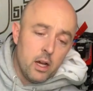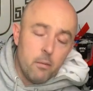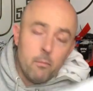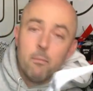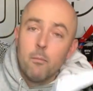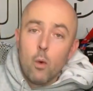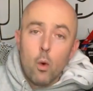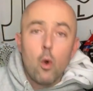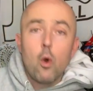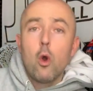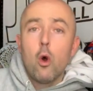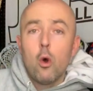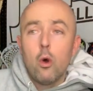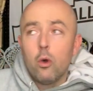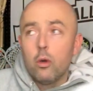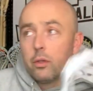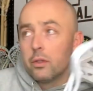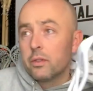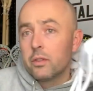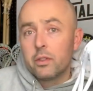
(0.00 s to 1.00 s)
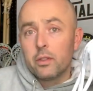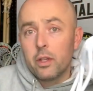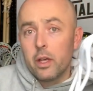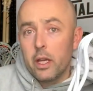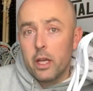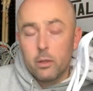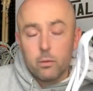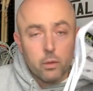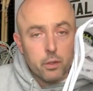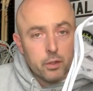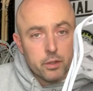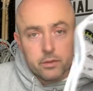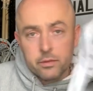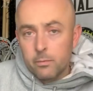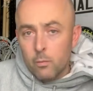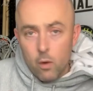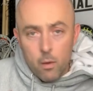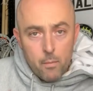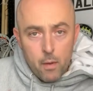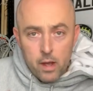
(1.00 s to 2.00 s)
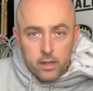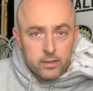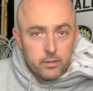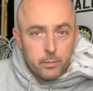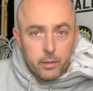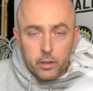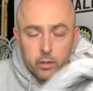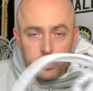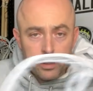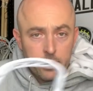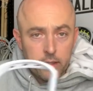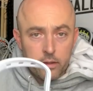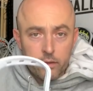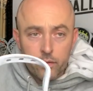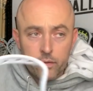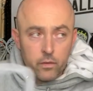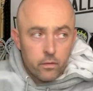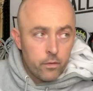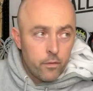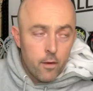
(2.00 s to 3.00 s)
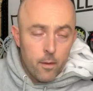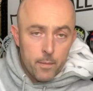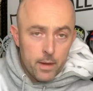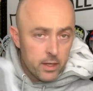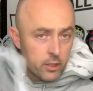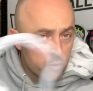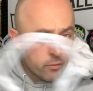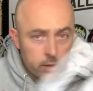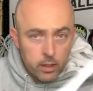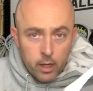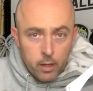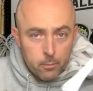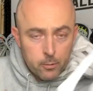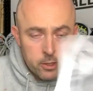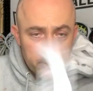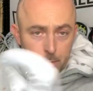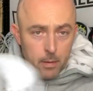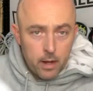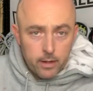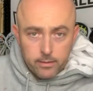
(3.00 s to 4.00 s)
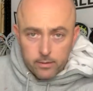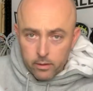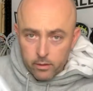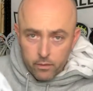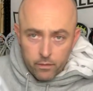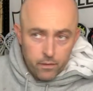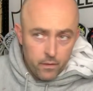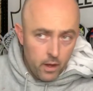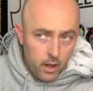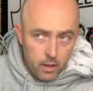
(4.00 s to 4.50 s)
More holes equals more possibilities from a stringing perspective,